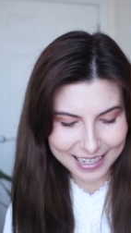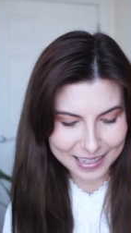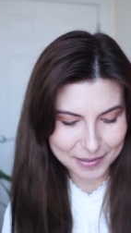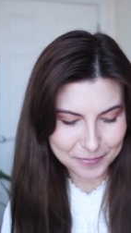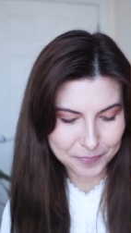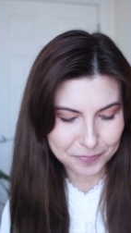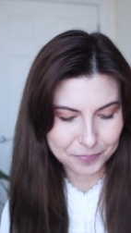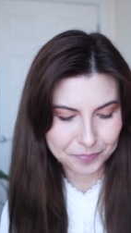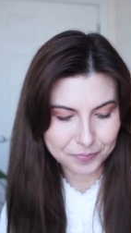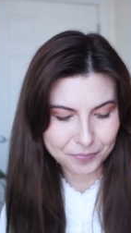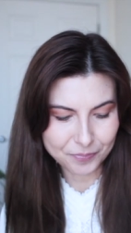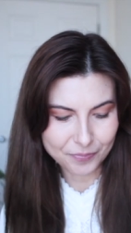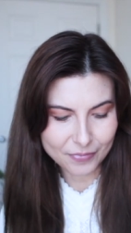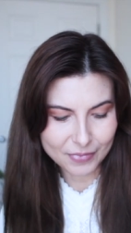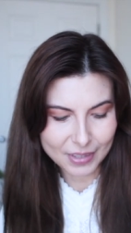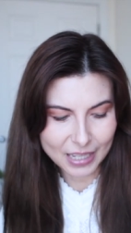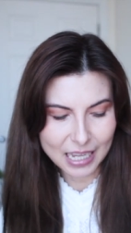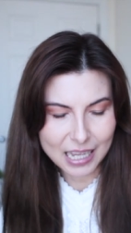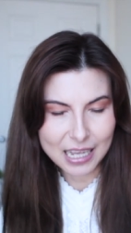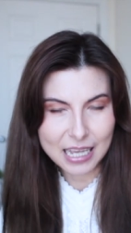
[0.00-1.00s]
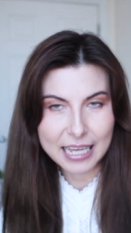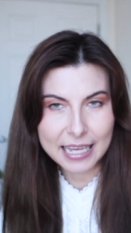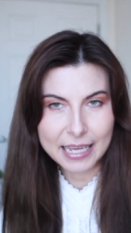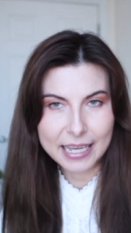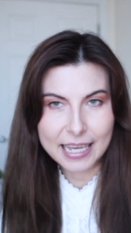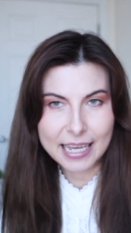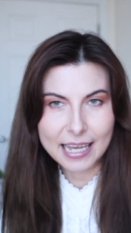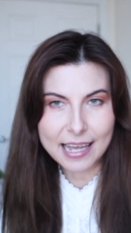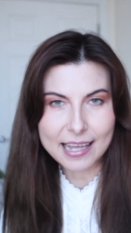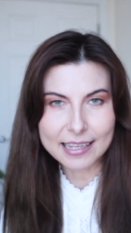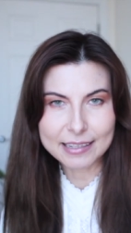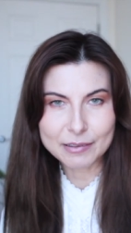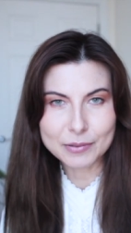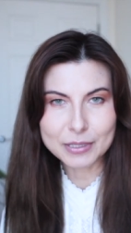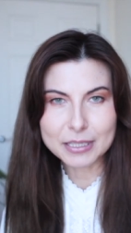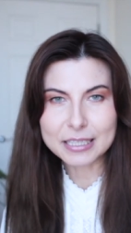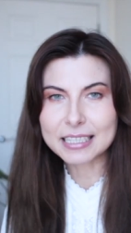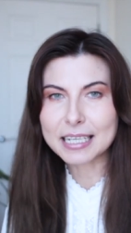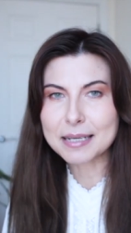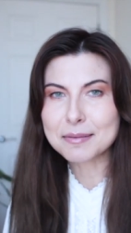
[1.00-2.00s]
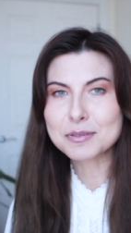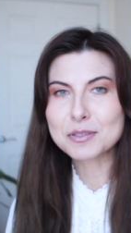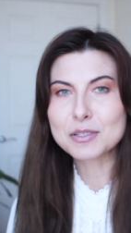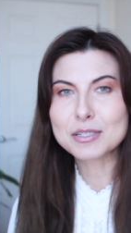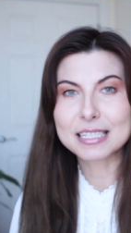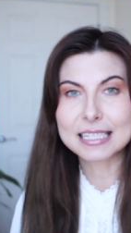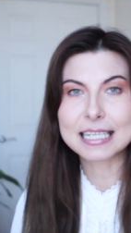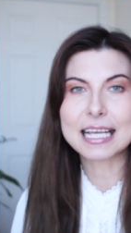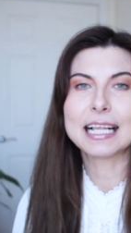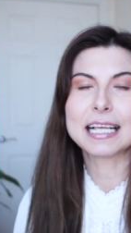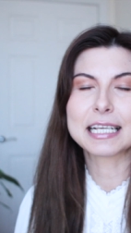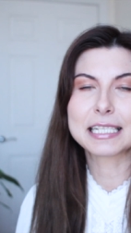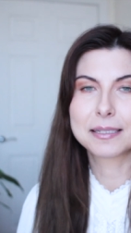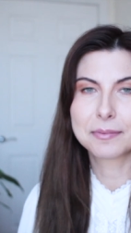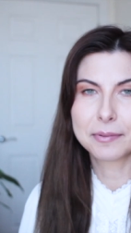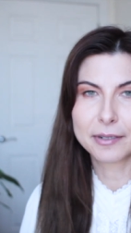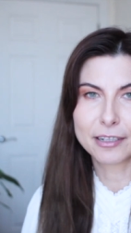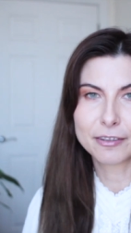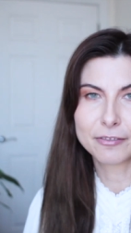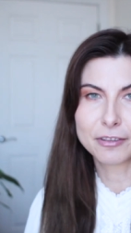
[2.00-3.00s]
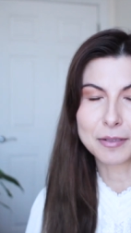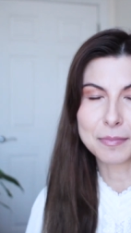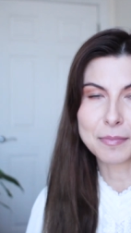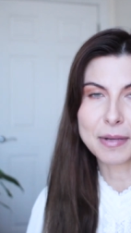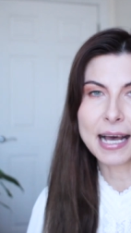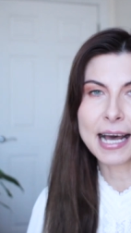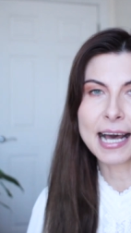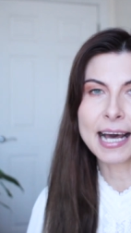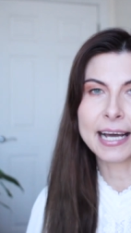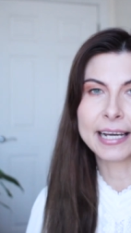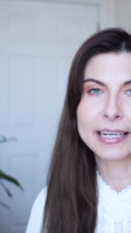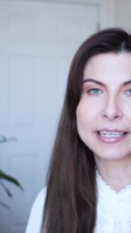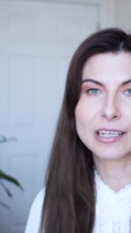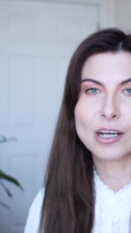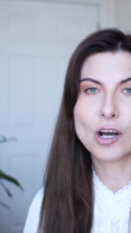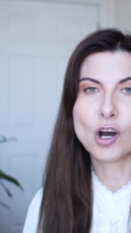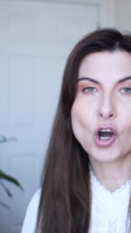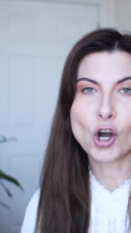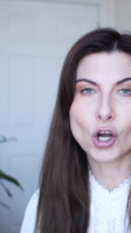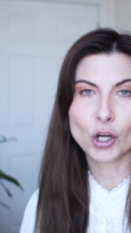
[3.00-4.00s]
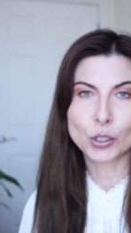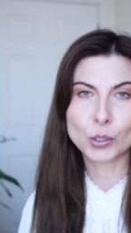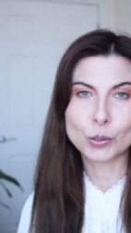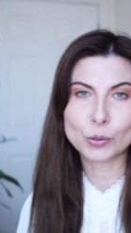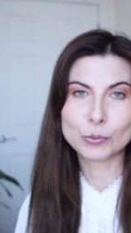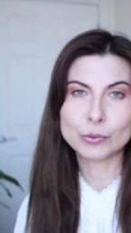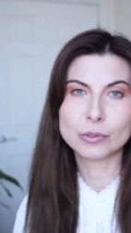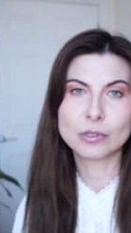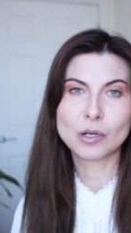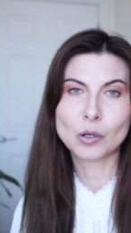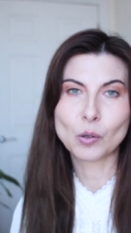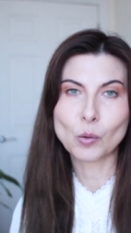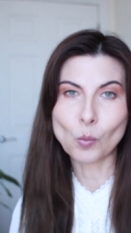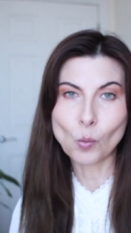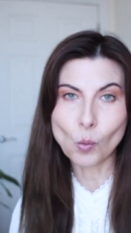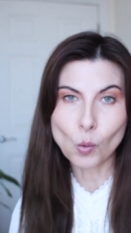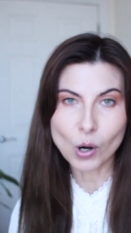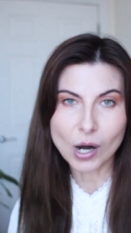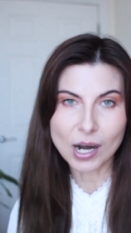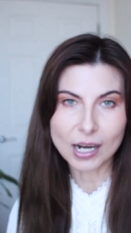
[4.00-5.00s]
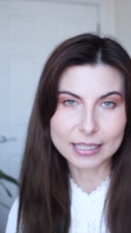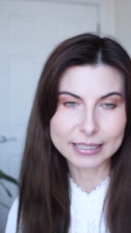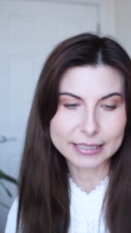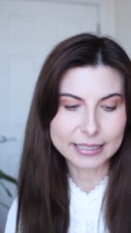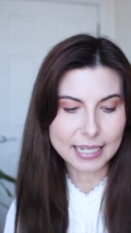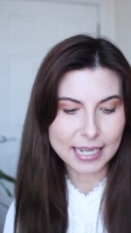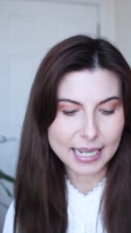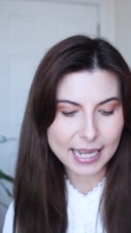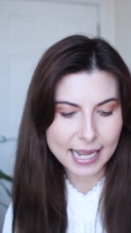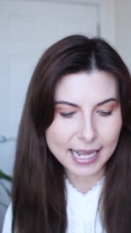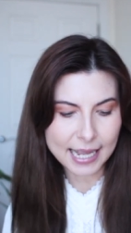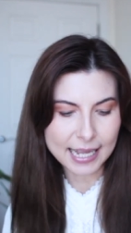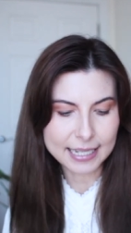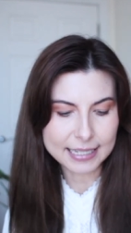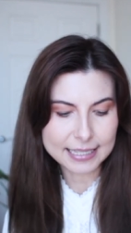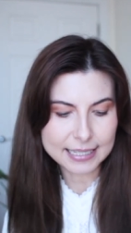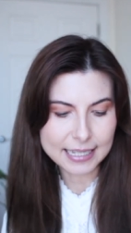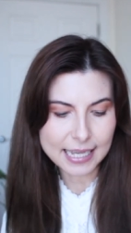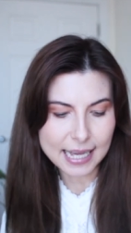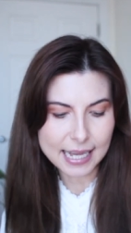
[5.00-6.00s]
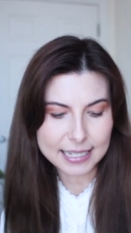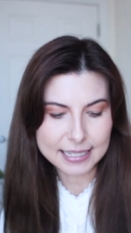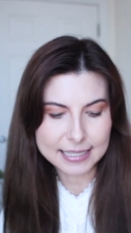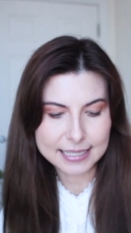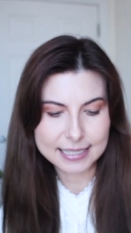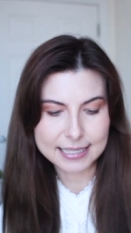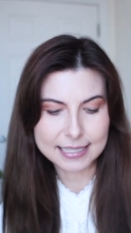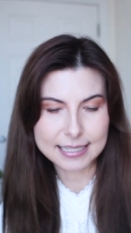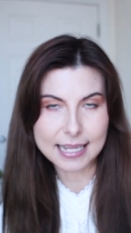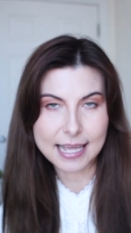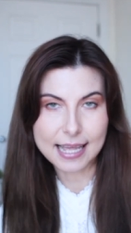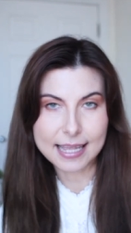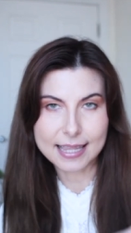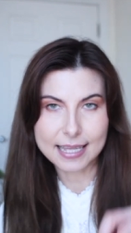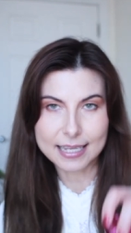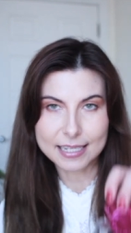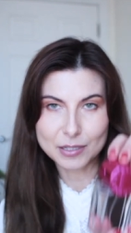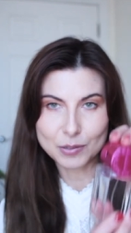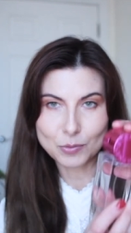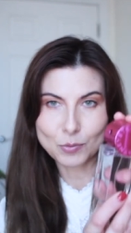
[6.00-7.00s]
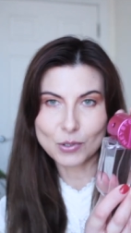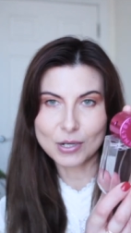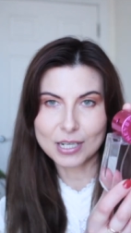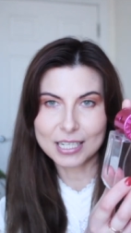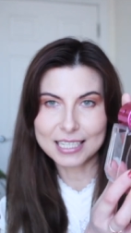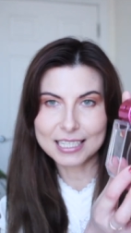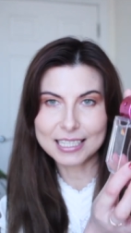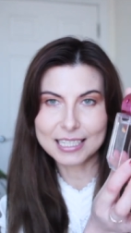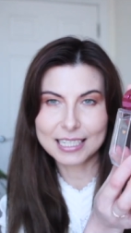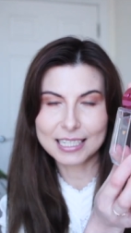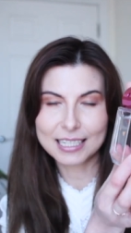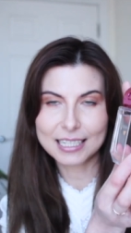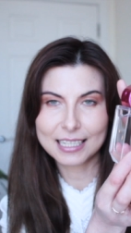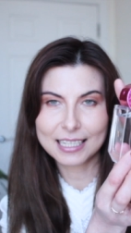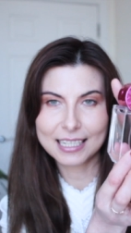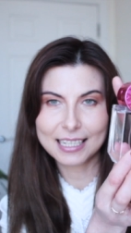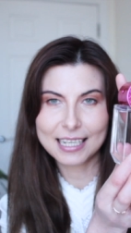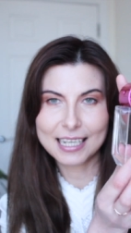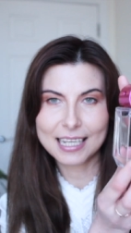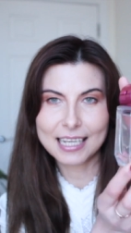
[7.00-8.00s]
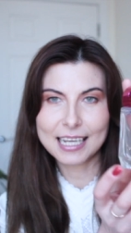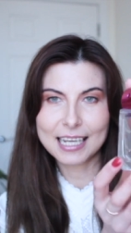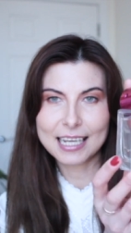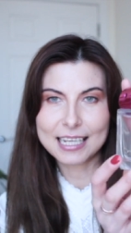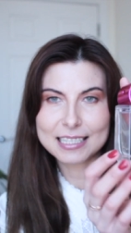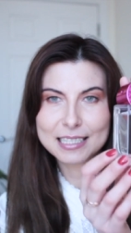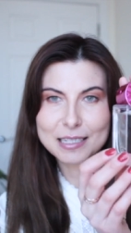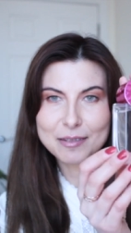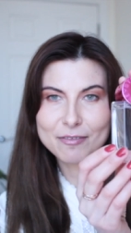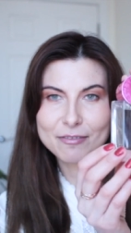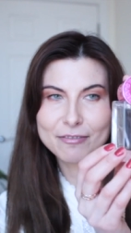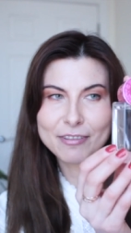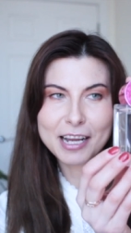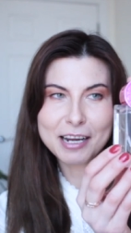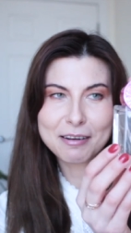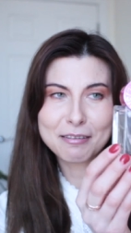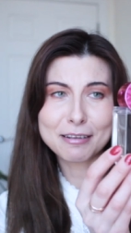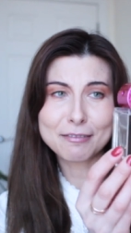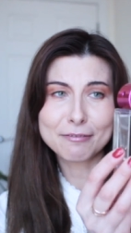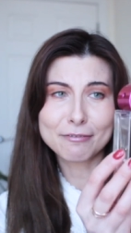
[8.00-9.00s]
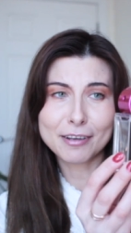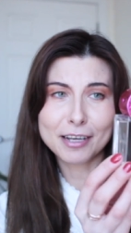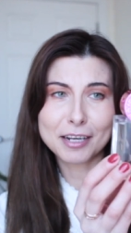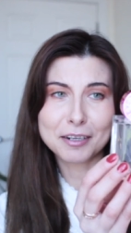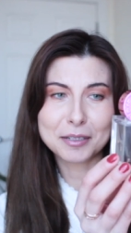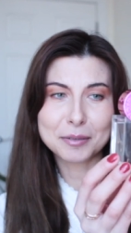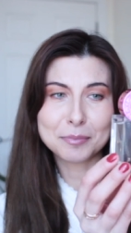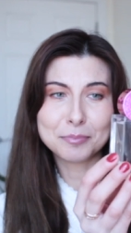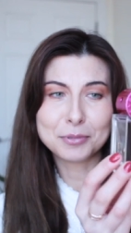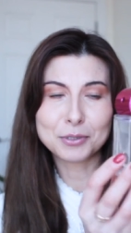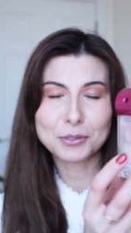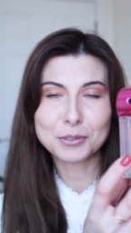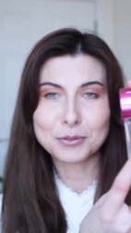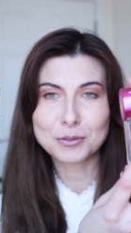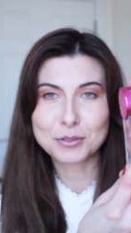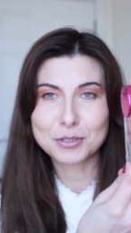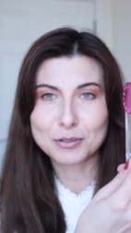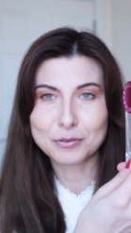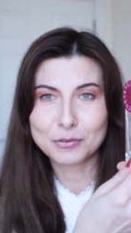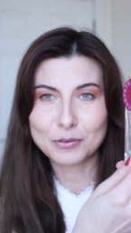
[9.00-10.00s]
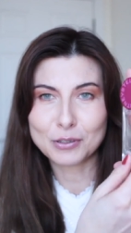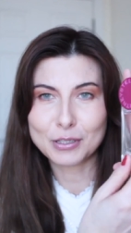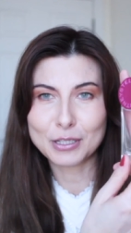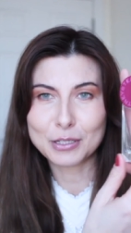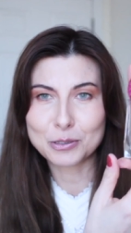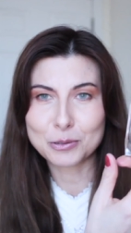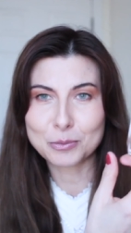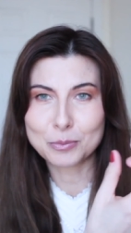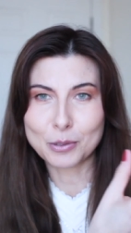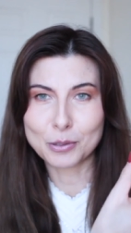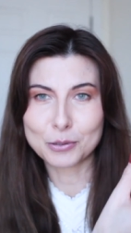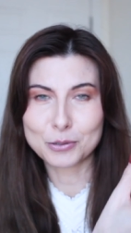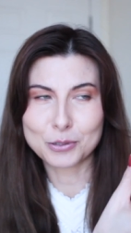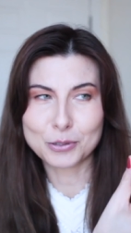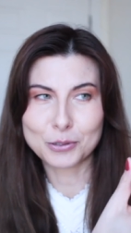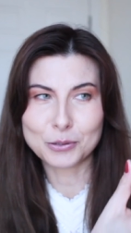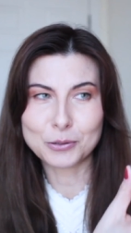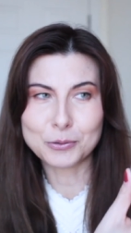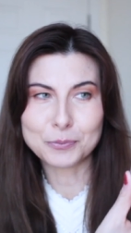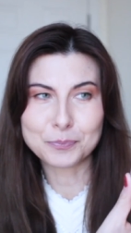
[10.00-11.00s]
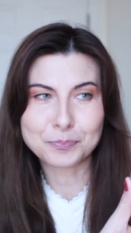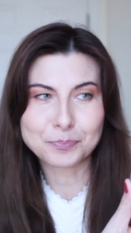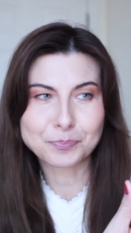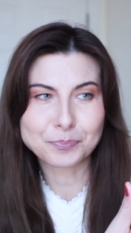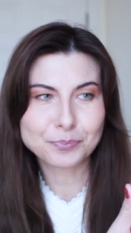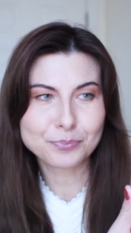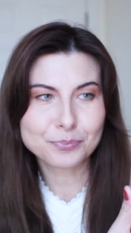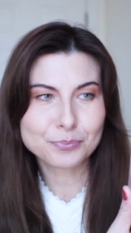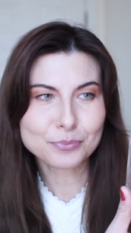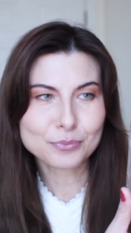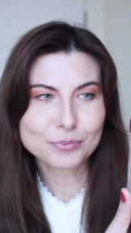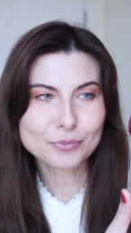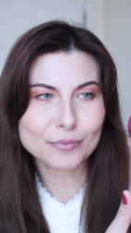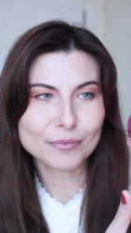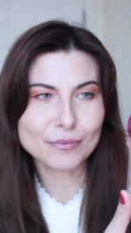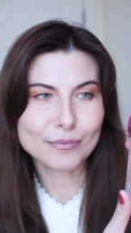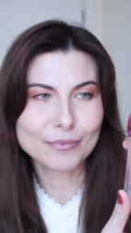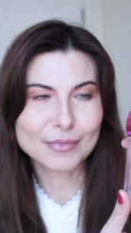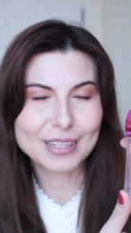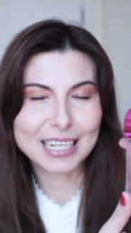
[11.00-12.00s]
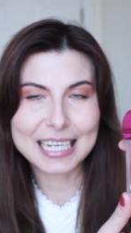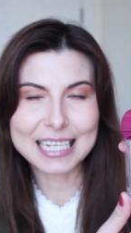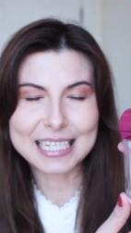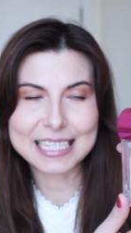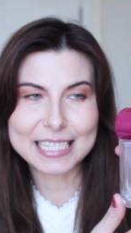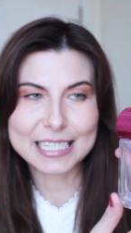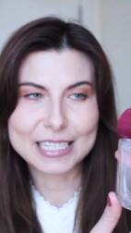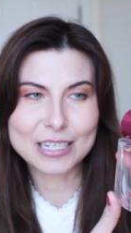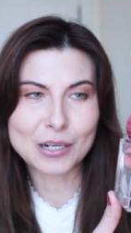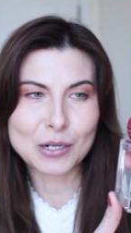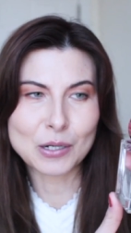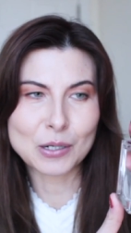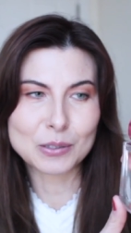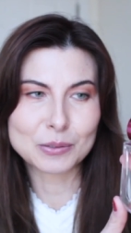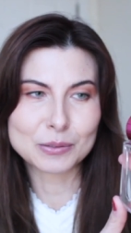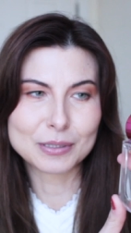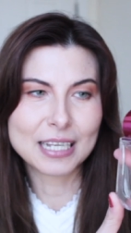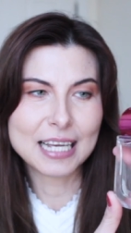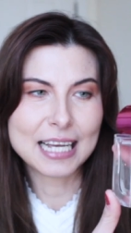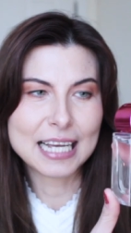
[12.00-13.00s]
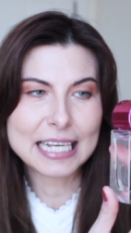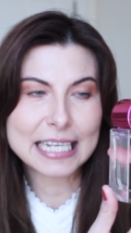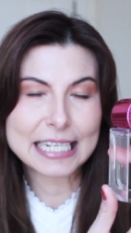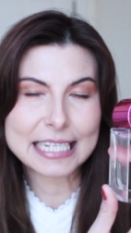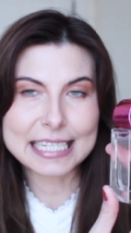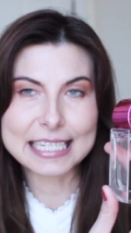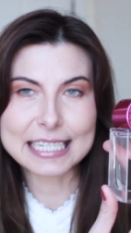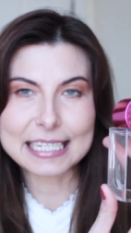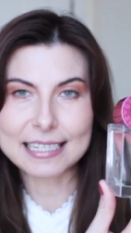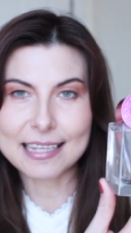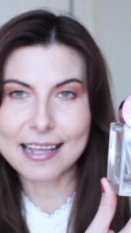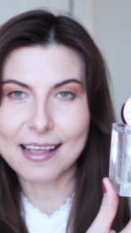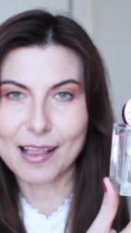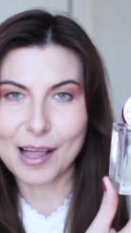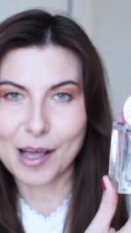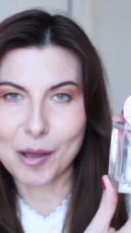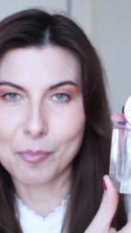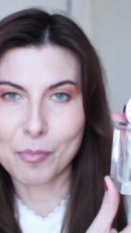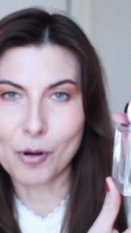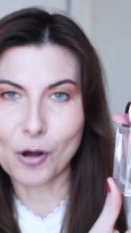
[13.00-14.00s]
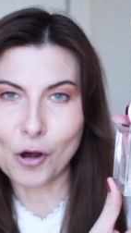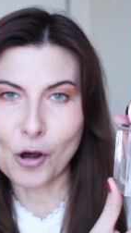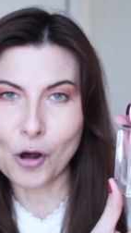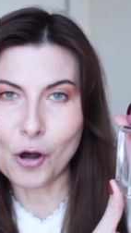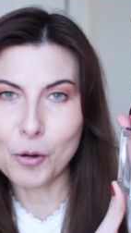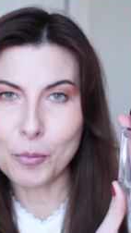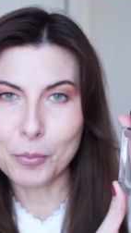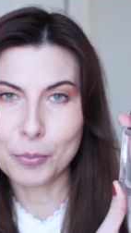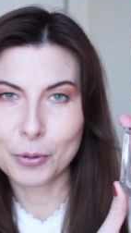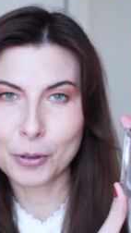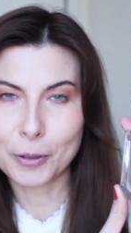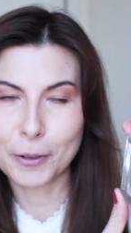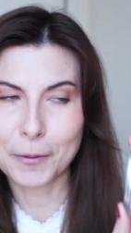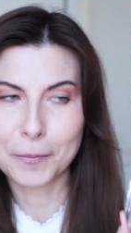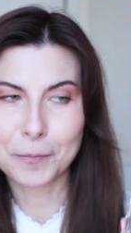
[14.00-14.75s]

Um, and when it comes to Stella's perfume, I own one, and that's this one. It's a very very beautiful little bottle. It's called Stella Pop.